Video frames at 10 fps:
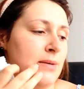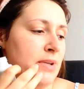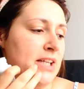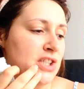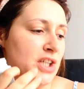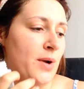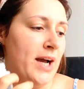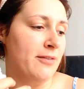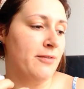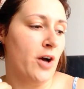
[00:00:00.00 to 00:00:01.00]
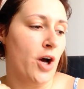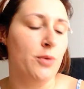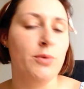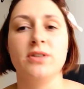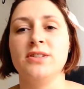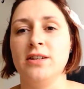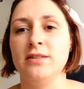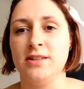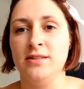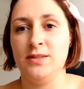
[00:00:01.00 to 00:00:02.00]
They do have home
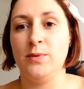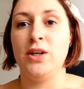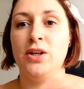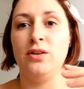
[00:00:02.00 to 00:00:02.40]
consultants where